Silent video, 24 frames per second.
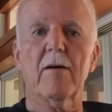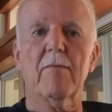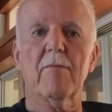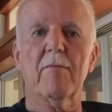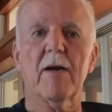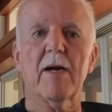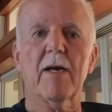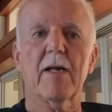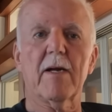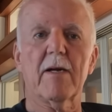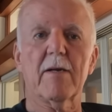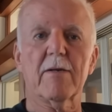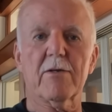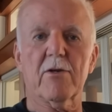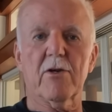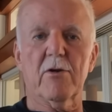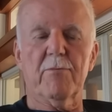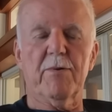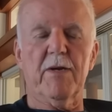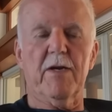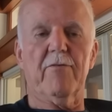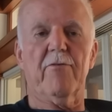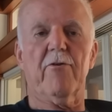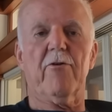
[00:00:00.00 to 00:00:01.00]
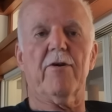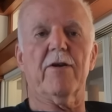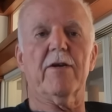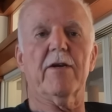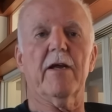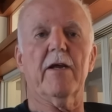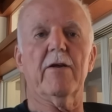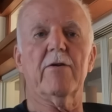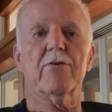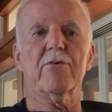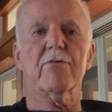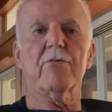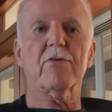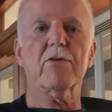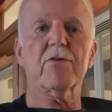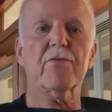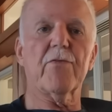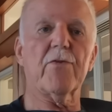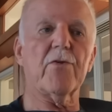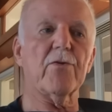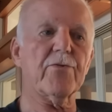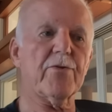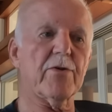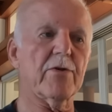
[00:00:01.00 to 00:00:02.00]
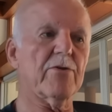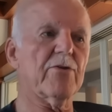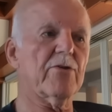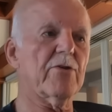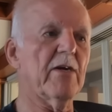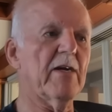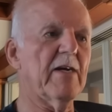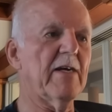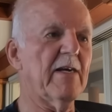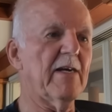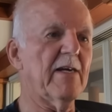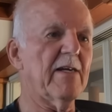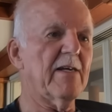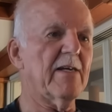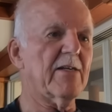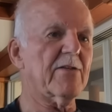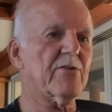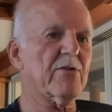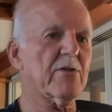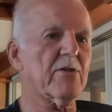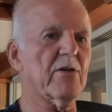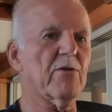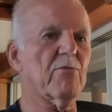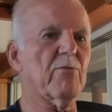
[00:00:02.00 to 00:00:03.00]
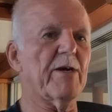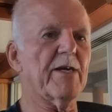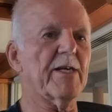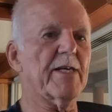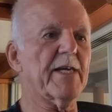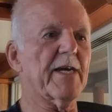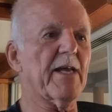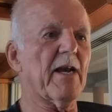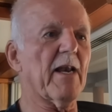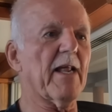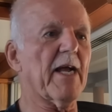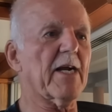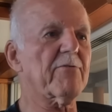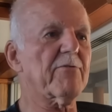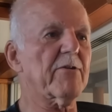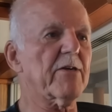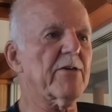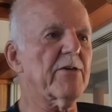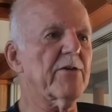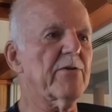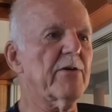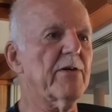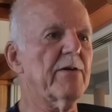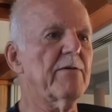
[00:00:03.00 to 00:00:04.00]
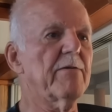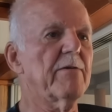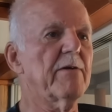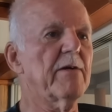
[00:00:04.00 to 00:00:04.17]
and it could be a very dangerous voltage. That's a good way to get electrocuted.